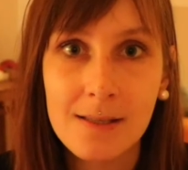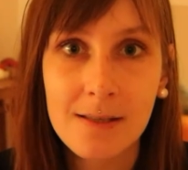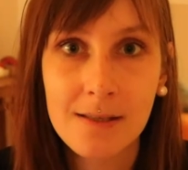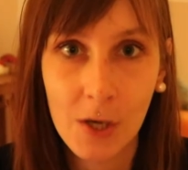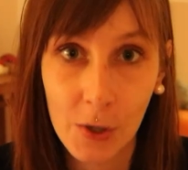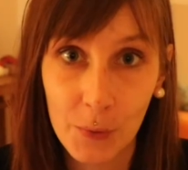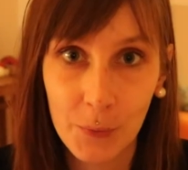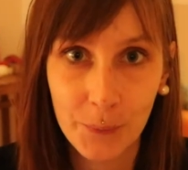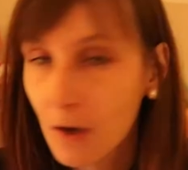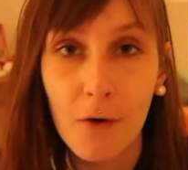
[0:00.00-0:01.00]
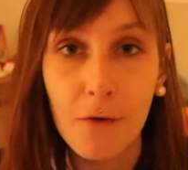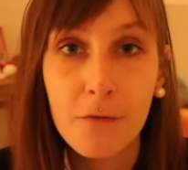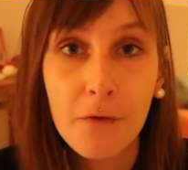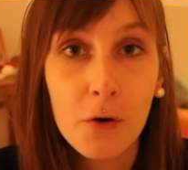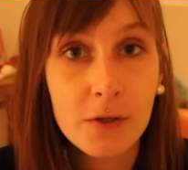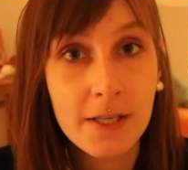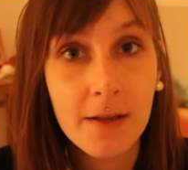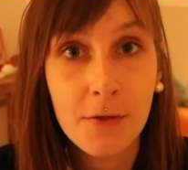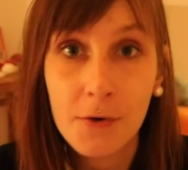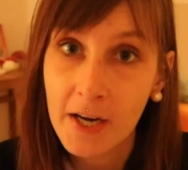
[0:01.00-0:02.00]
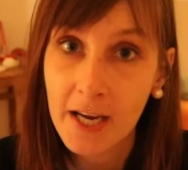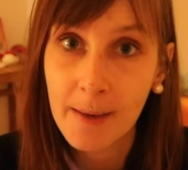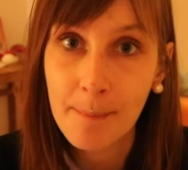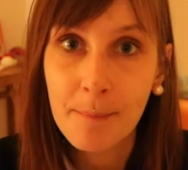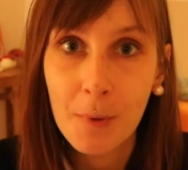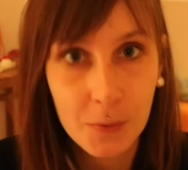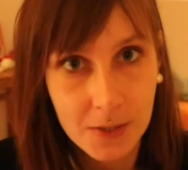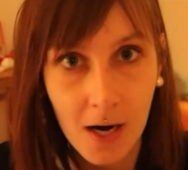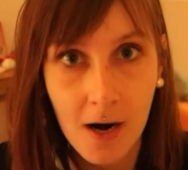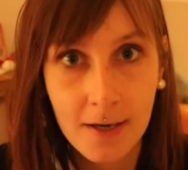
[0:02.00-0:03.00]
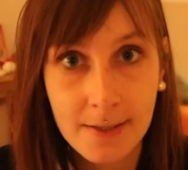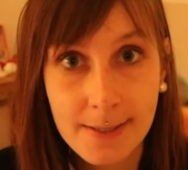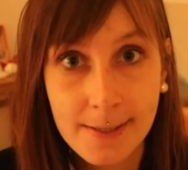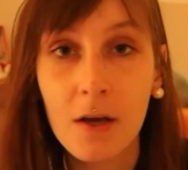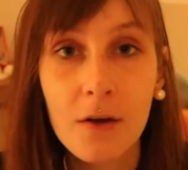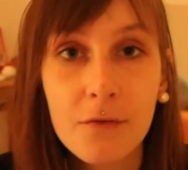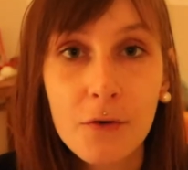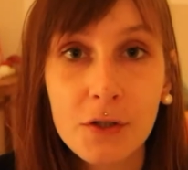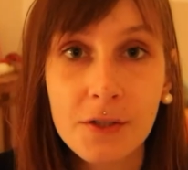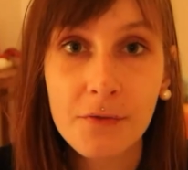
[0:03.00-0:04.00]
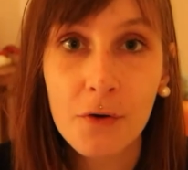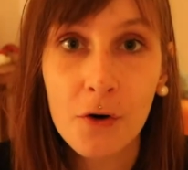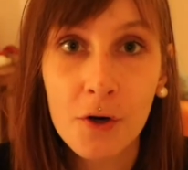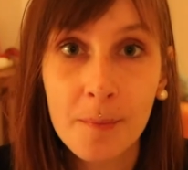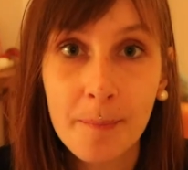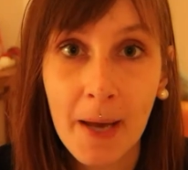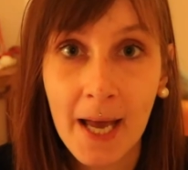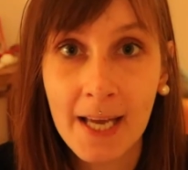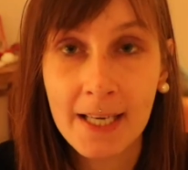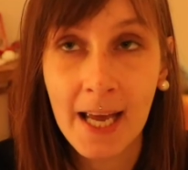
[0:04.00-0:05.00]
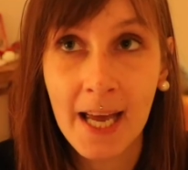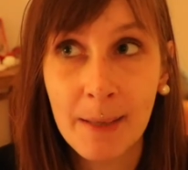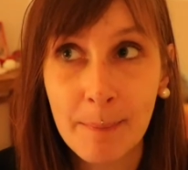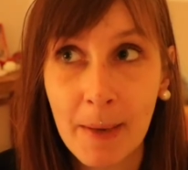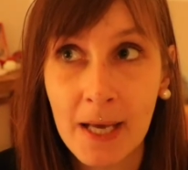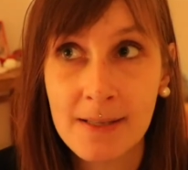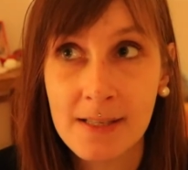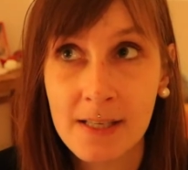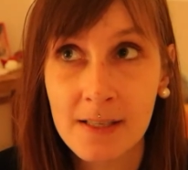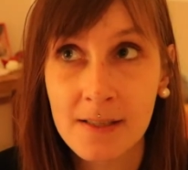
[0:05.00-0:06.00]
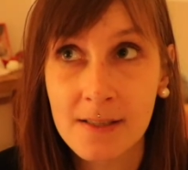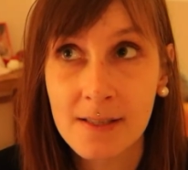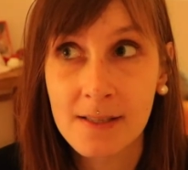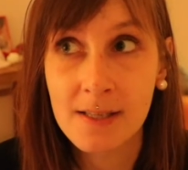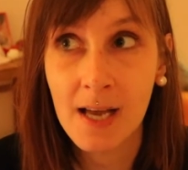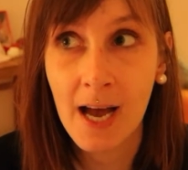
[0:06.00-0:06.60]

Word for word: So 43 postcards, 44 pen and pencils.